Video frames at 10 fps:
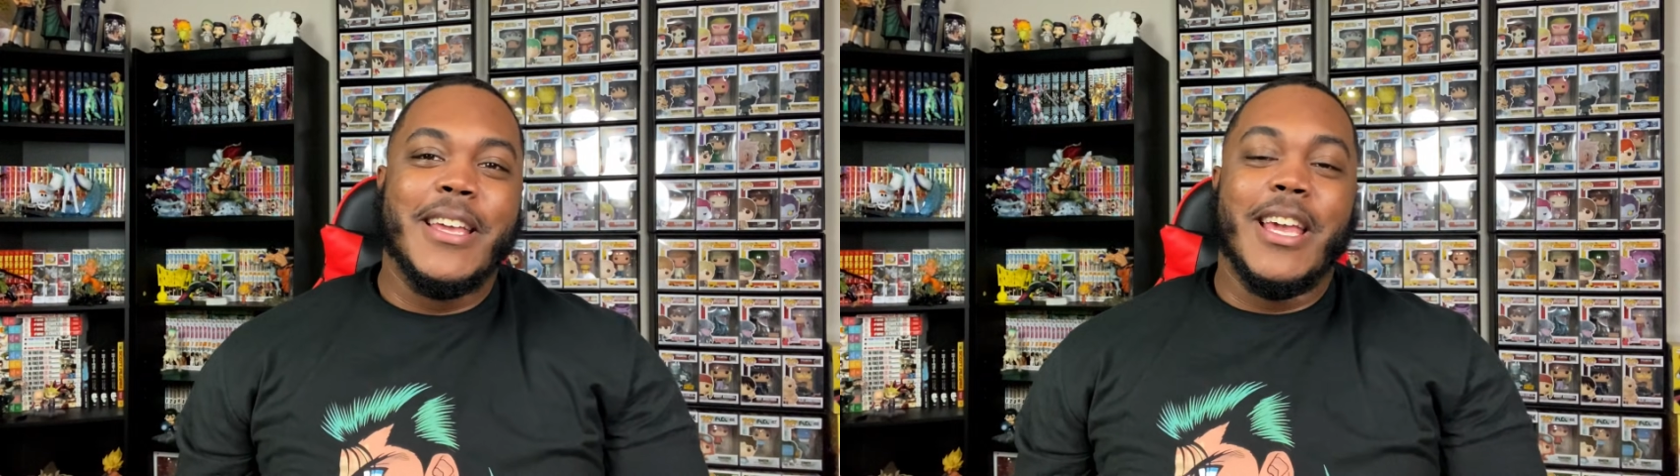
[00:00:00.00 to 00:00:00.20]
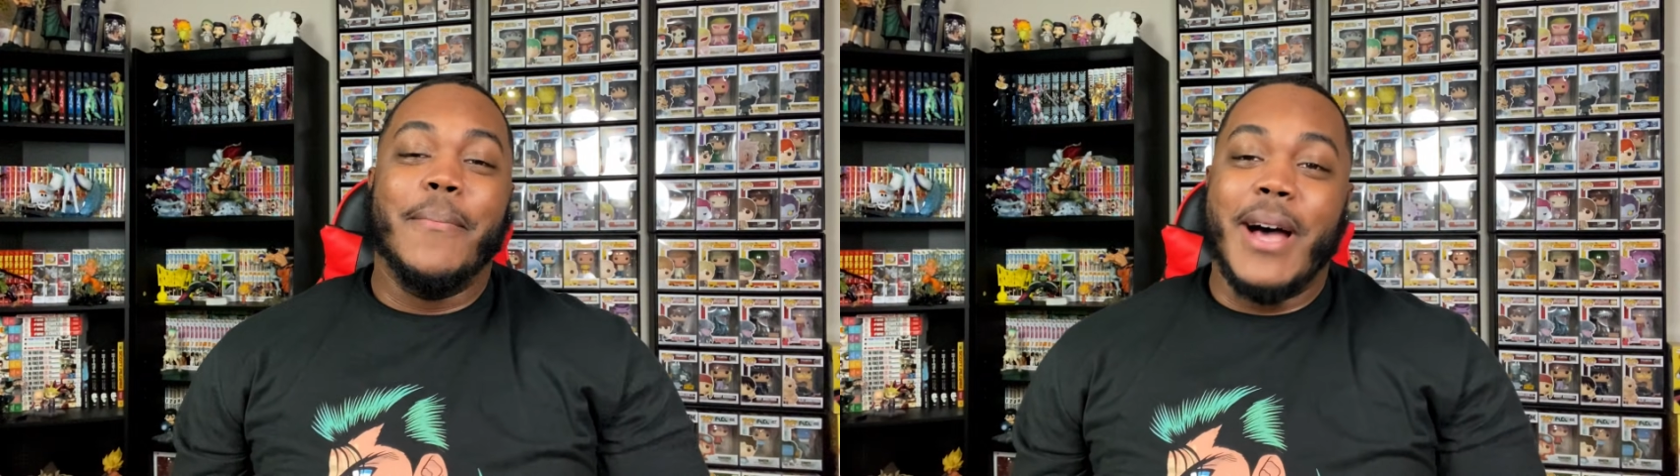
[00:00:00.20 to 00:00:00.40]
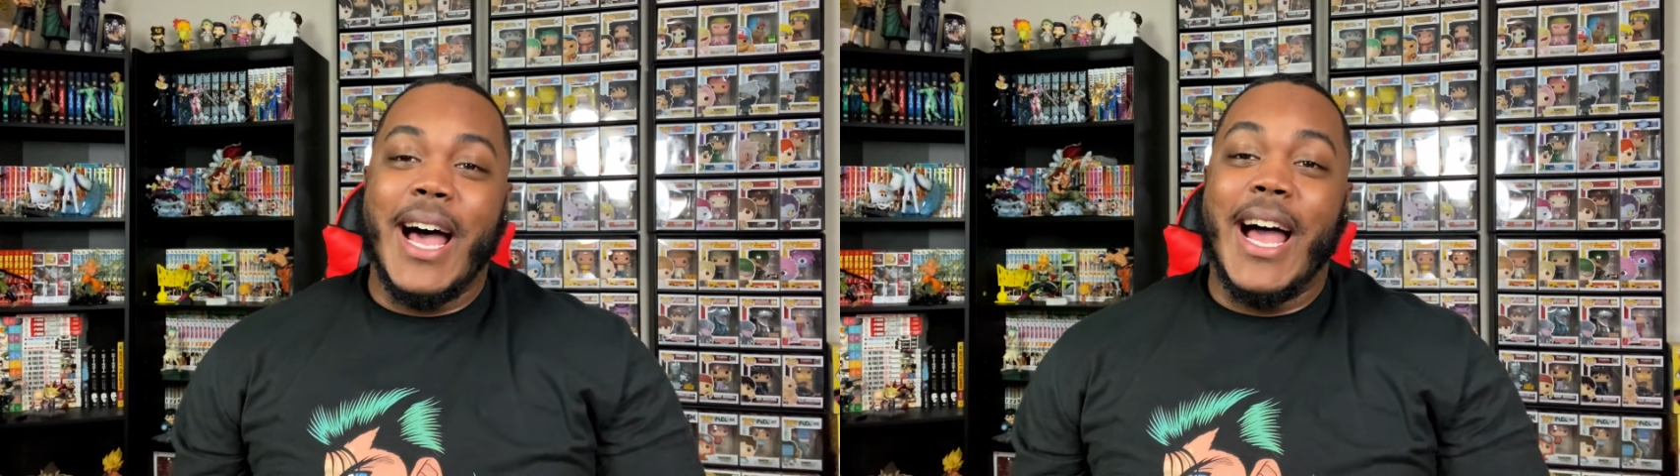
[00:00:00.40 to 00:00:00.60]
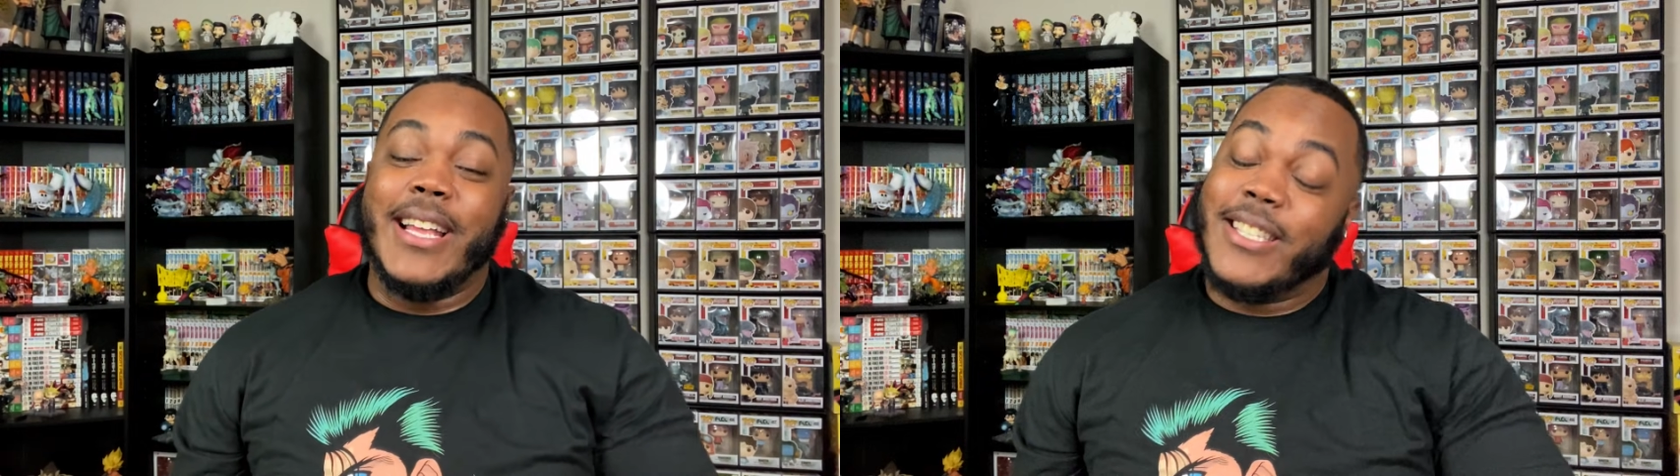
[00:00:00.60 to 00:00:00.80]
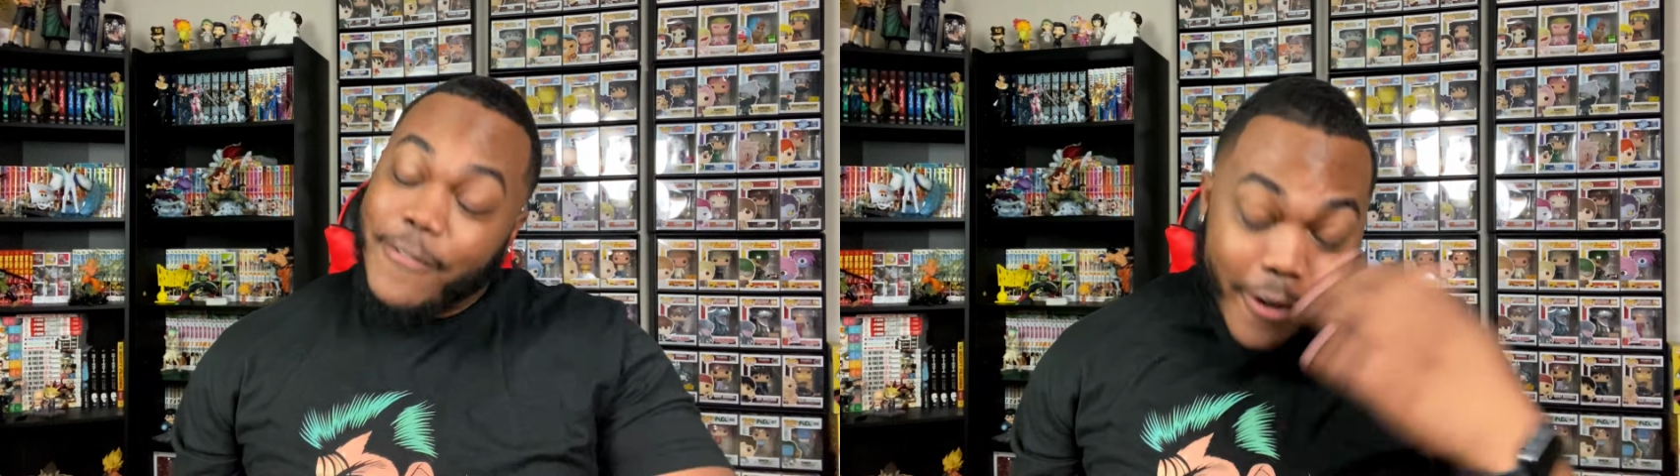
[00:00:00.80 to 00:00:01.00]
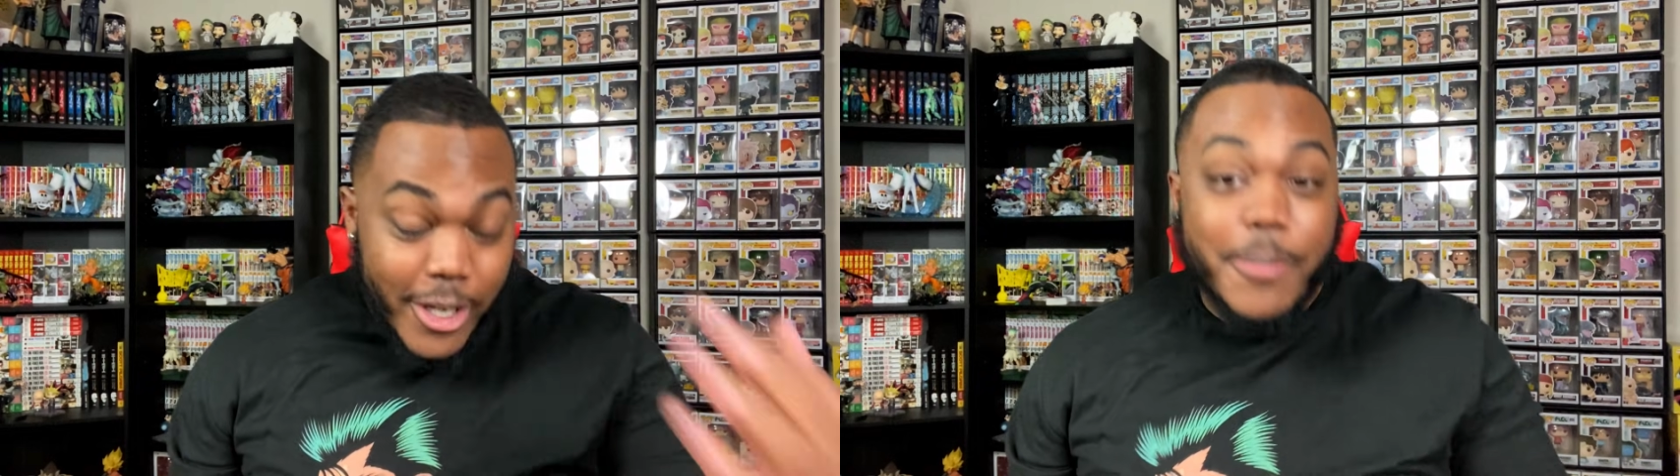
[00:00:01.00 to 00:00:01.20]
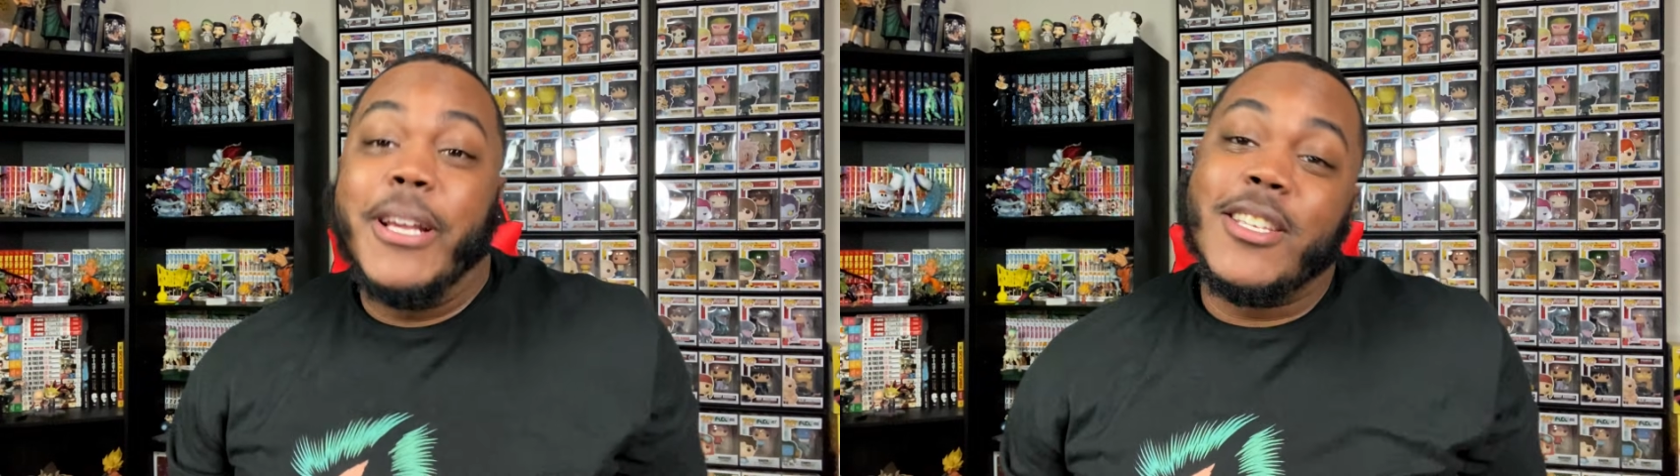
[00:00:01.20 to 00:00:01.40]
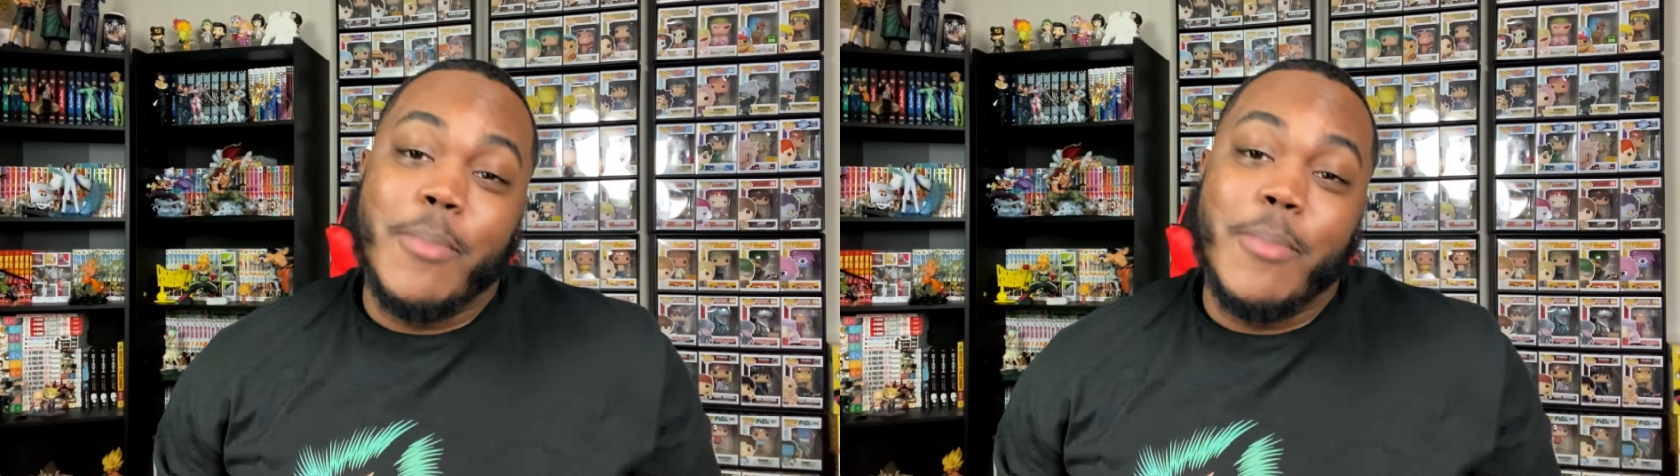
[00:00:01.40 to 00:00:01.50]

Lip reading: In my eyes, the first biggest